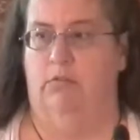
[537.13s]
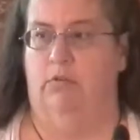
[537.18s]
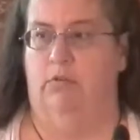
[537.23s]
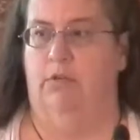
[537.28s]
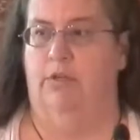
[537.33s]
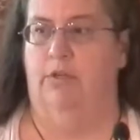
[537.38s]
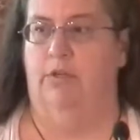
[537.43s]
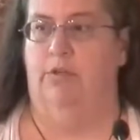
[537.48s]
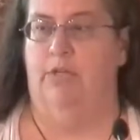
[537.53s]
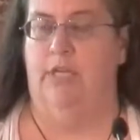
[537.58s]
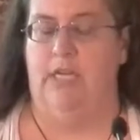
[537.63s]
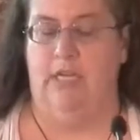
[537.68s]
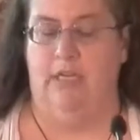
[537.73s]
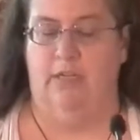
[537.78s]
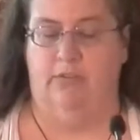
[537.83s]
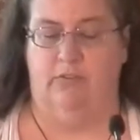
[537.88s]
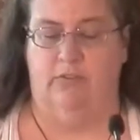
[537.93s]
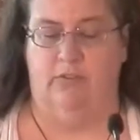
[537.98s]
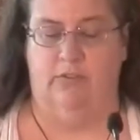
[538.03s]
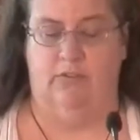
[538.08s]
or your
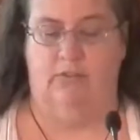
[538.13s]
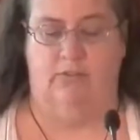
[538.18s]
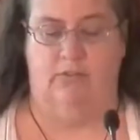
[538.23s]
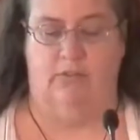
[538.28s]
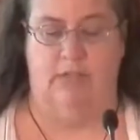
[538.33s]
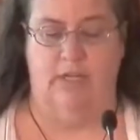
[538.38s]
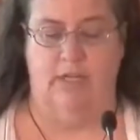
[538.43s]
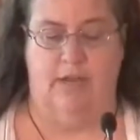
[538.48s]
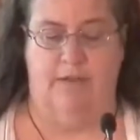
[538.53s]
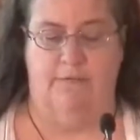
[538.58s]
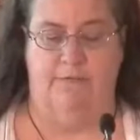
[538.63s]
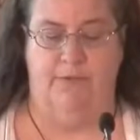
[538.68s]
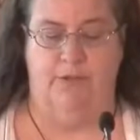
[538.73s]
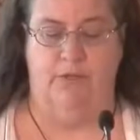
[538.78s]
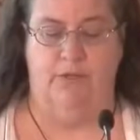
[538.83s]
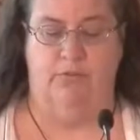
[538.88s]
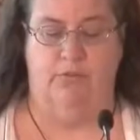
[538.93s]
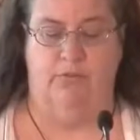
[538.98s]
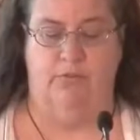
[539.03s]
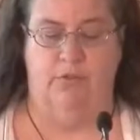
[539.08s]
nieces or
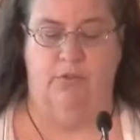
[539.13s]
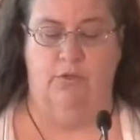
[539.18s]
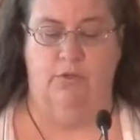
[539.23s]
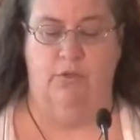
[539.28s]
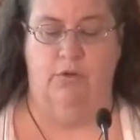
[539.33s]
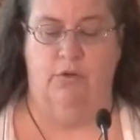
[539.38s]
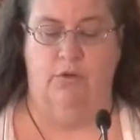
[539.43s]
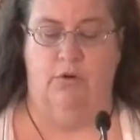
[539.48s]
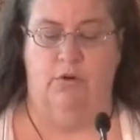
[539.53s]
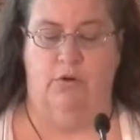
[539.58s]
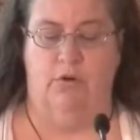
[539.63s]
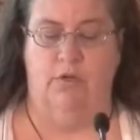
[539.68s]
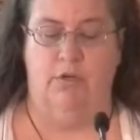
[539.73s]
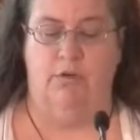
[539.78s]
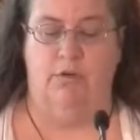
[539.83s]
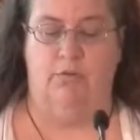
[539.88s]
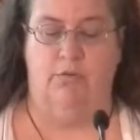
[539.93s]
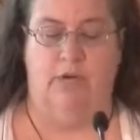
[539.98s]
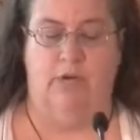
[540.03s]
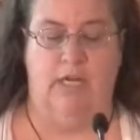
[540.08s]
nephews, or
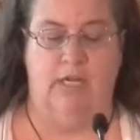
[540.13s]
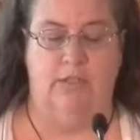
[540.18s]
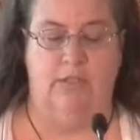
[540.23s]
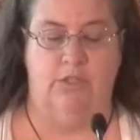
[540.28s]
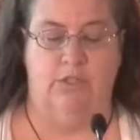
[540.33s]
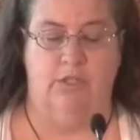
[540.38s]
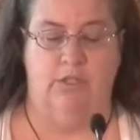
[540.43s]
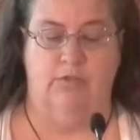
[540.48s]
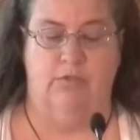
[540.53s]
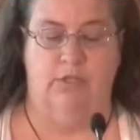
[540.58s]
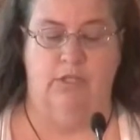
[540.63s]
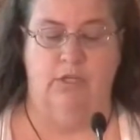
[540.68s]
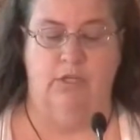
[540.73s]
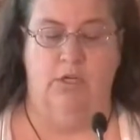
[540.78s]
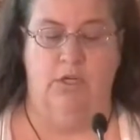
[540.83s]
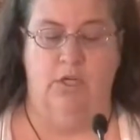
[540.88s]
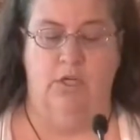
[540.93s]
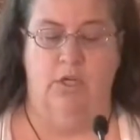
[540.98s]
your grandchildren.